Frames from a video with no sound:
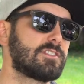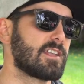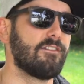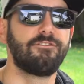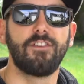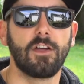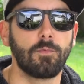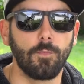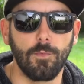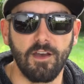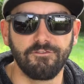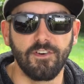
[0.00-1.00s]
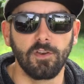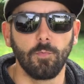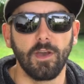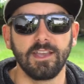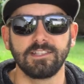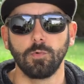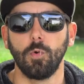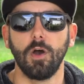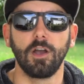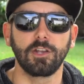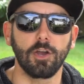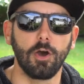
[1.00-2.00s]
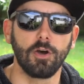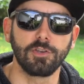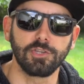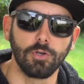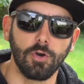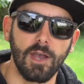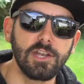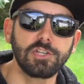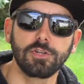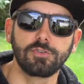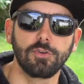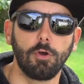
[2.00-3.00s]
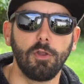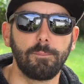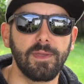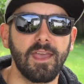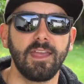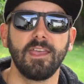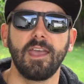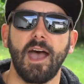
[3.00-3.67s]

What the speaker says: just a fun way to work on your edge control a bit